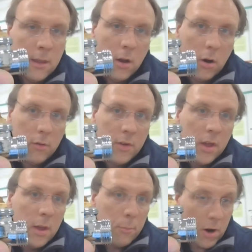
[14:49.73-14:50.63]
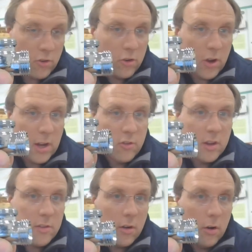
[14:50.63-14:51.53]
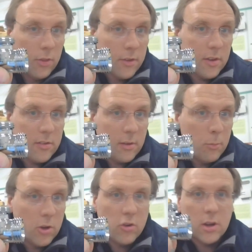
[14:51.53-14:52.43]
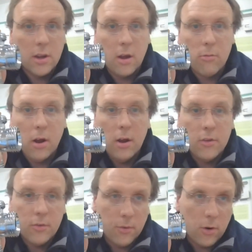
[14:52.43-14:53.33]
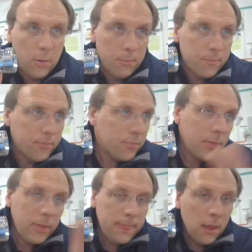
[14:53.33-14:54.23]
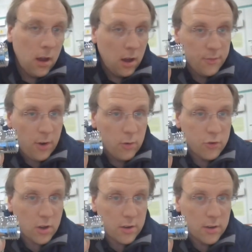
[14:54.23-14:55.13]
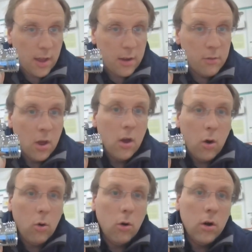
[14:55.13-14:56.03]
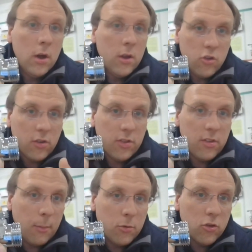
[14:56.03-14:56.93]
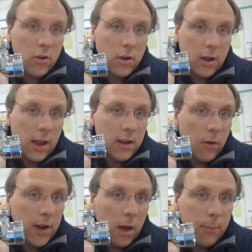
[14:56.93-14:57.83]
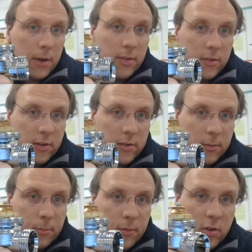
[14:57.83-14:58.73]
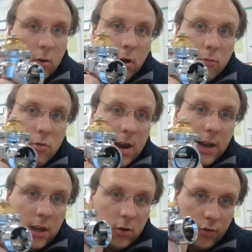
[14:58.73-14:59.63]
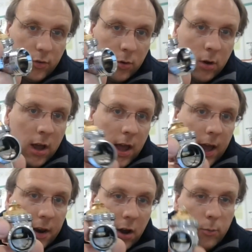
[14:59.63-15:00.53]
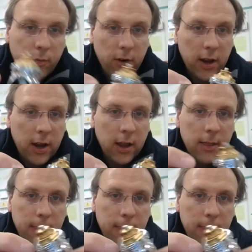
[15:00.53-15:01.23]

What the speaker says: of pressure changes on the system, which can arise from other valves shutting down, or just the temperature going up in the system. So really useful, and hopefully